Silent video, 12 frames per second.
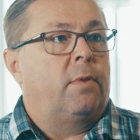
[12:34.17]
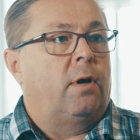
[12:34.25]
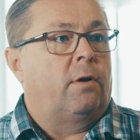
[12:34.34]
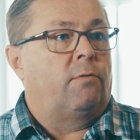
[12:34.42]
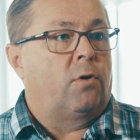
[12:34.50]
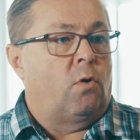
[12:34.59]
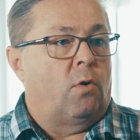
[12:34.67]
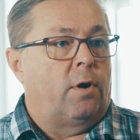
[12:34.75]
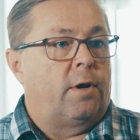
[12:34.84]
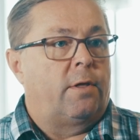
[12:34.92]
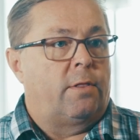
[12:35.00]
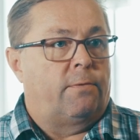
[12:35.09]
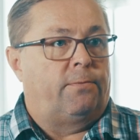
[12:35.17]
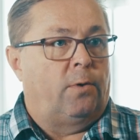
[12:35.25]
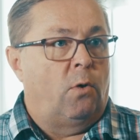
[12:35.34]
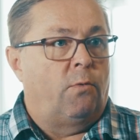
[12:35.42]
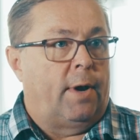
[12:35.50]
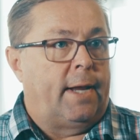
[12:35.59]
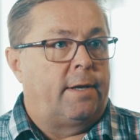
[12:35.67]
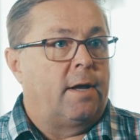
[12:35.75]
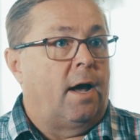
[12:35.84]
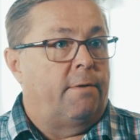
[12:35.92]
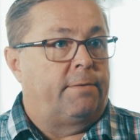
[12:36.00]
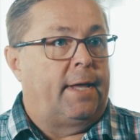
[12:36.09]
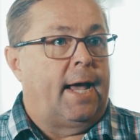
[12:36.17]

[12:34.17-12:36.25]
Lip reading: record the flow rate of